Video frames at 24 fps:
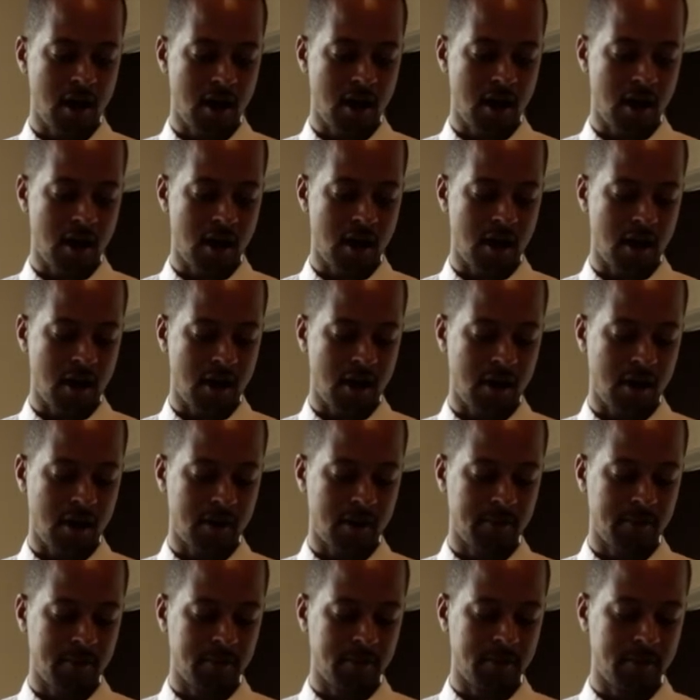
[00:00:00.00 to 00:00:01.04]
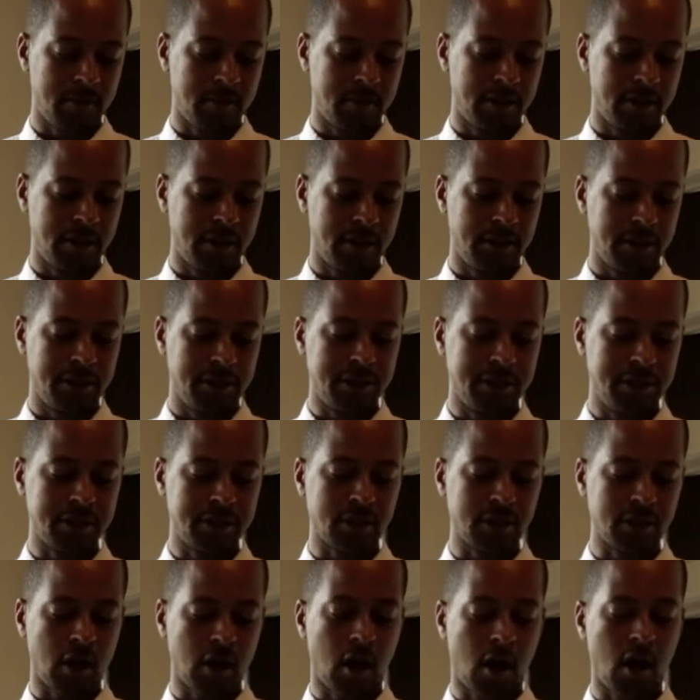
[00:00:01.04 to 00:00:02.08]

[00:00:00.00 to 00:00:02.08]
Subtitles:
We all come with ideas and a theme, and then we